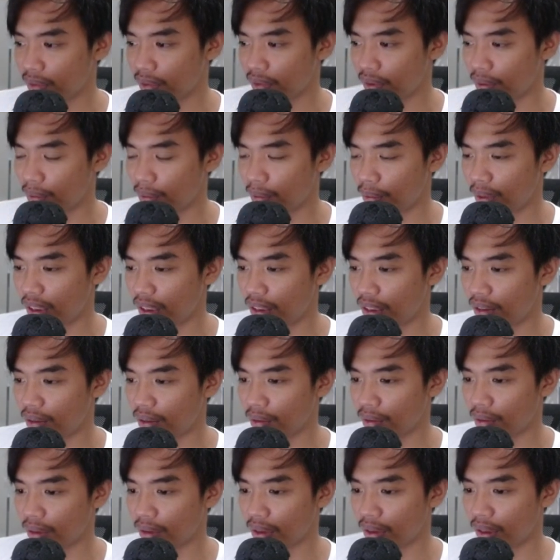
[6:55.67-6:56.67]
we need to
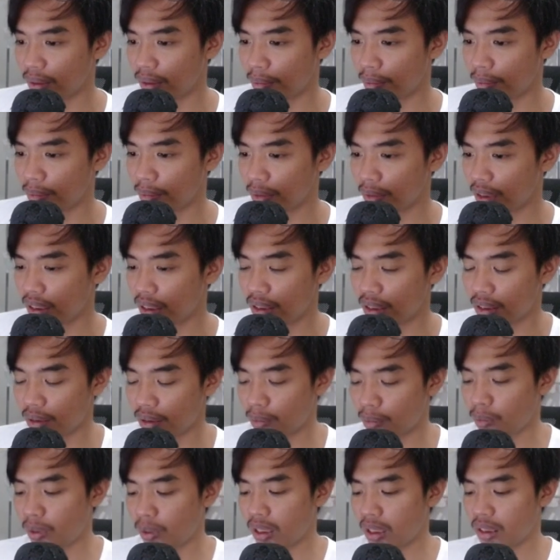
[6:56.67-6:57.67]
insert
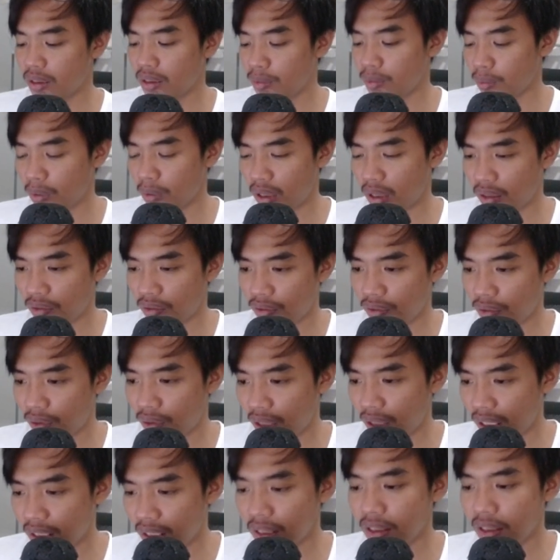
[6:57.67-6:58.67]
what we have
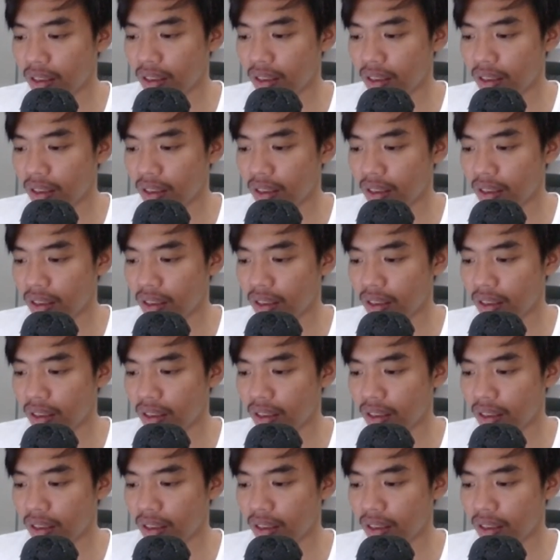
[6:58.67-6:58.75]
created.